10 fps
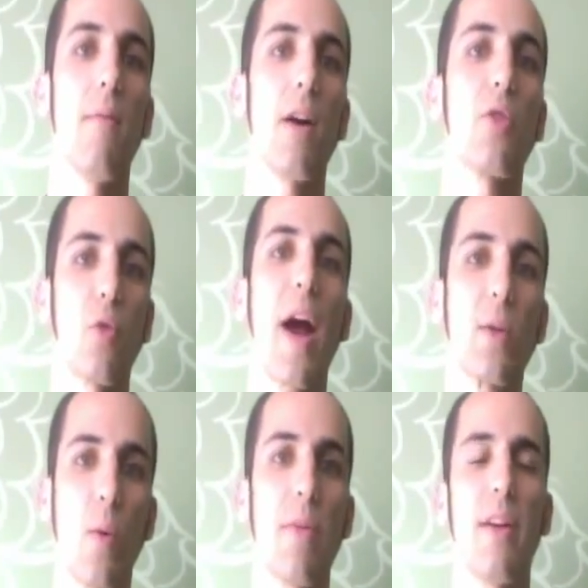
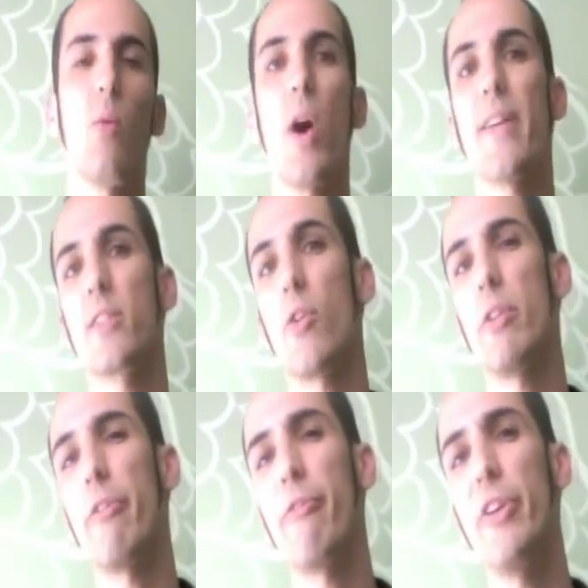attract women in a way that's
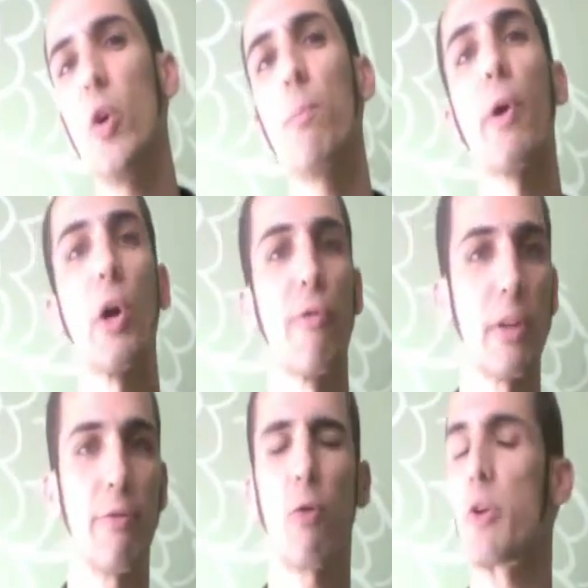going to feel
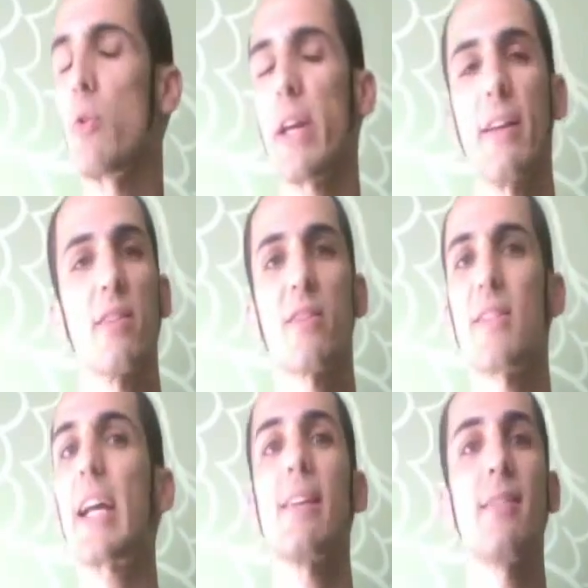perfect for you, like it's
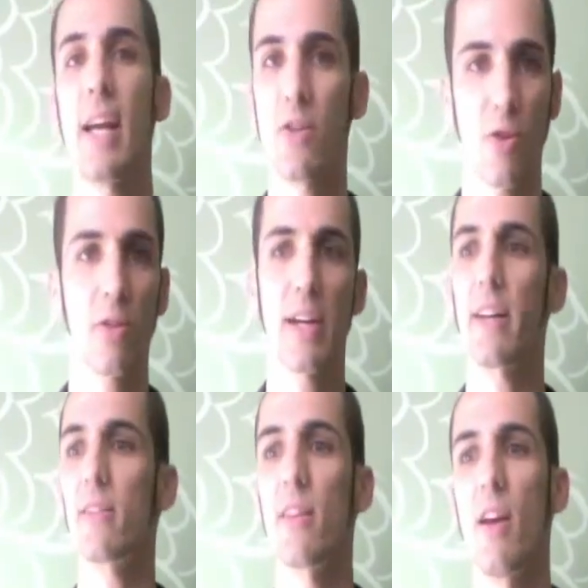second nature, like
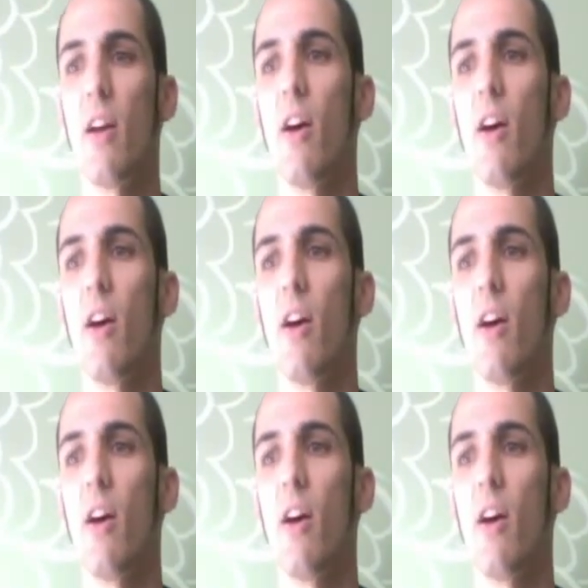it's